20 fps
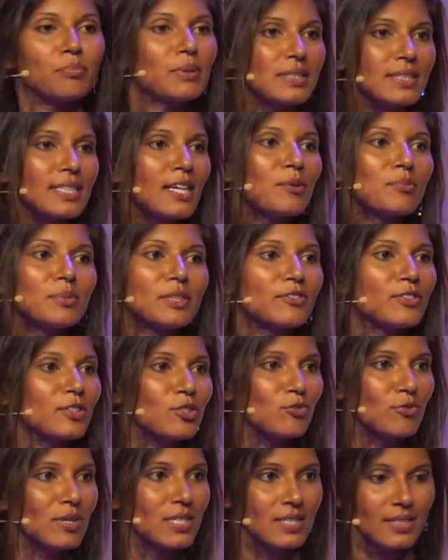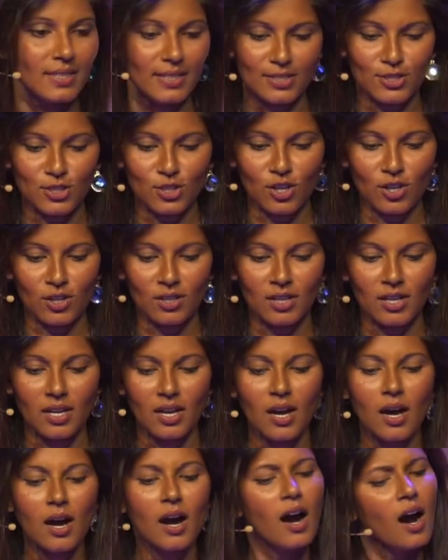but tell me if this resonates at all.
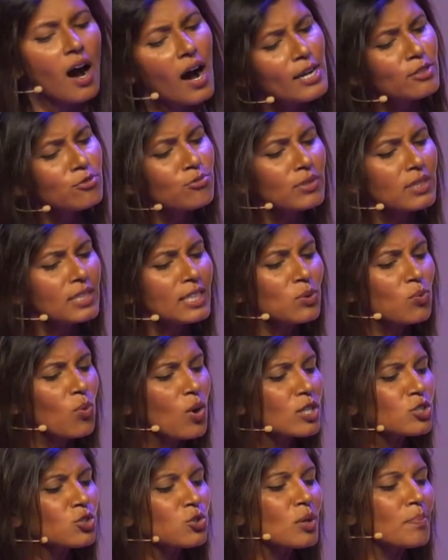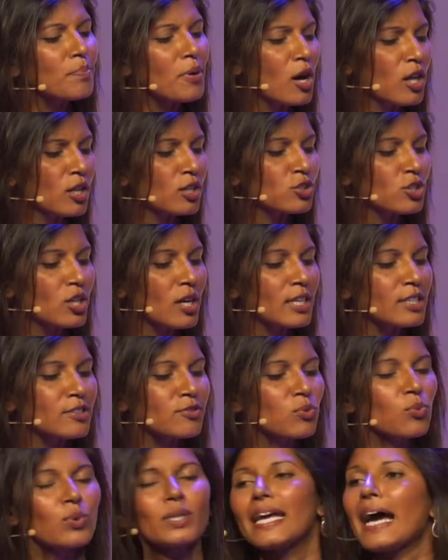I really want to apologize
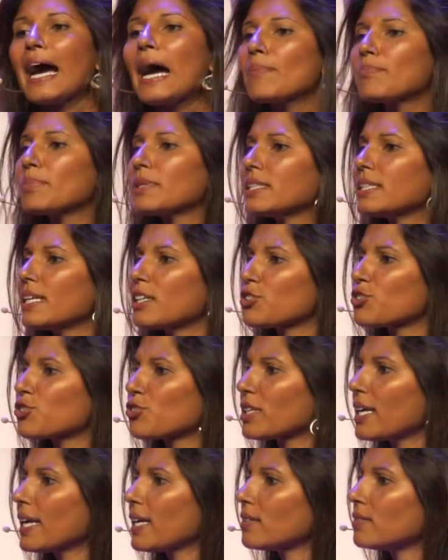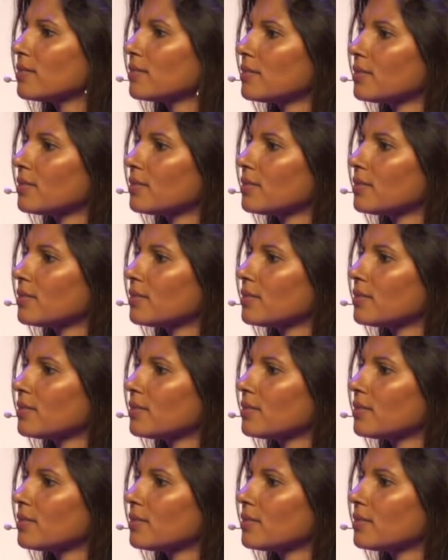for what happened yesterday.